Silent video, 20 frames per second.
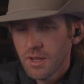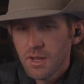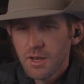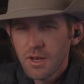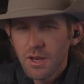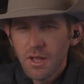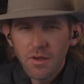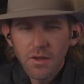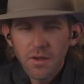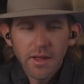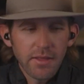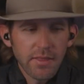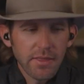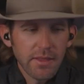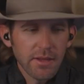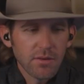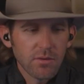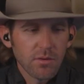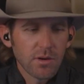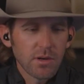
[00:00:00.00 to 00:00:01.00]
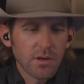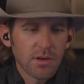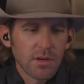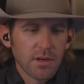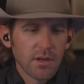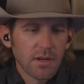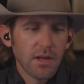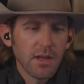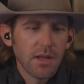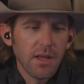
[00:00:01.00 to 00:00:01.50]
No, I think we're
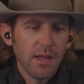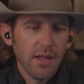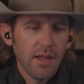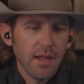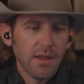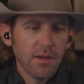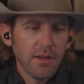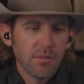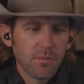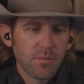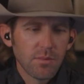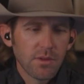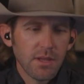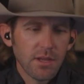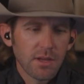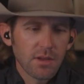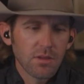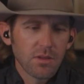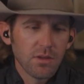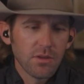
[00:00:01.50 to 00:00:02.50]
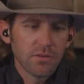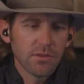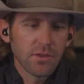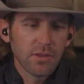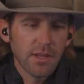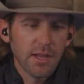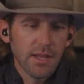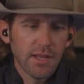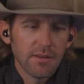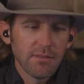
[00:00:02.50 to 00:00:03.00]
getting close to
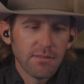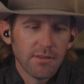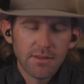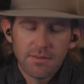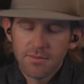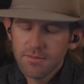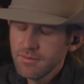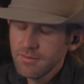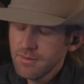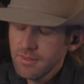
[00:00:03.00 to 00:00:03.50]
the end of it.